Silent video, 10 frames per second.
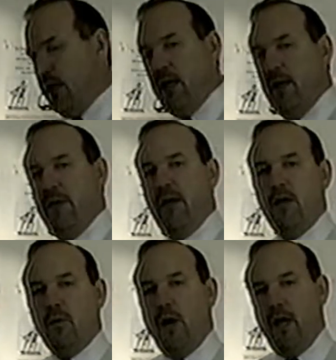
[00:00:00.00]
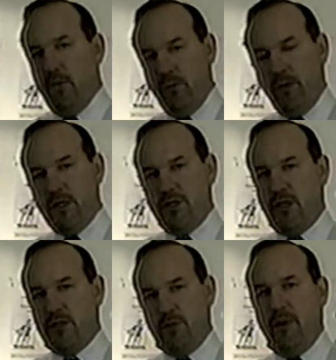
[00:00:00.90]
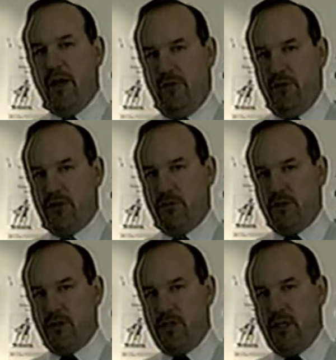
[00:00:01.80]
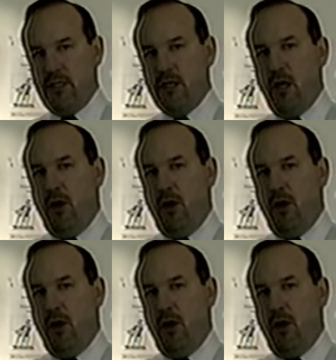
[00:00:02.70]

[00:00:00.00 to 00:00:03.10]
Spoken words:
In the equine, when we adjust somatovisceral disease,